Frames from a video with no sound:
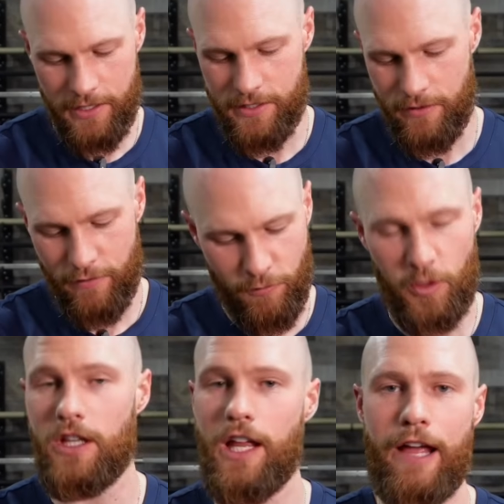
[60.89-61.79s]
Because for
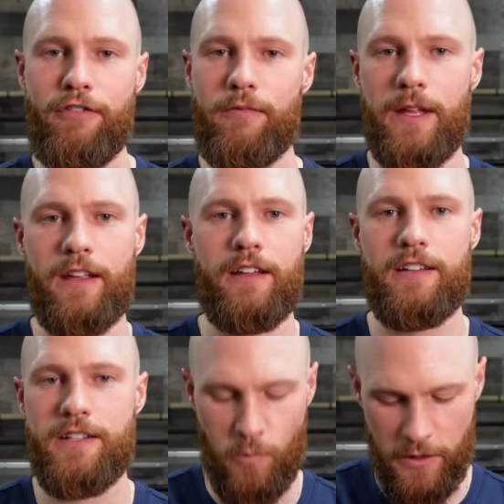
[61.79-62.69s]
the life of me,
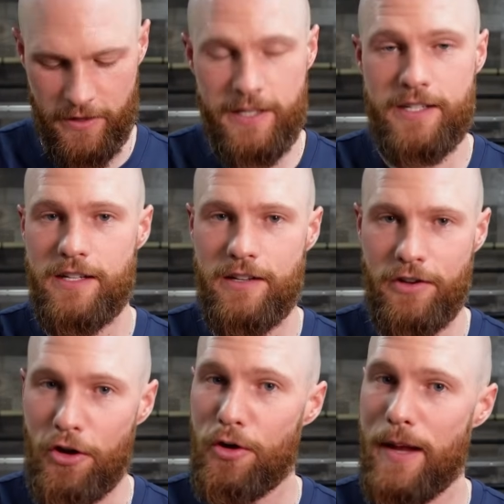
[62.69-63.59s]
with this
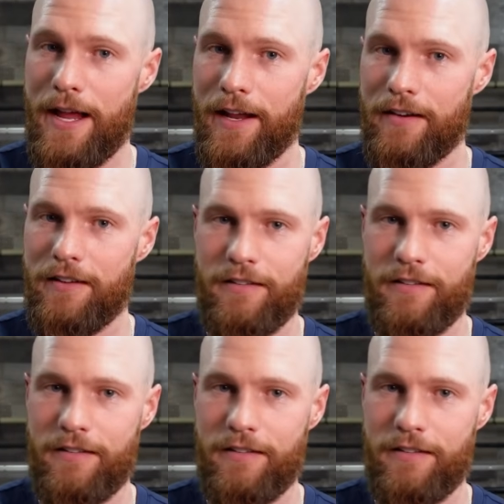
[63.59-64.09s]
new band,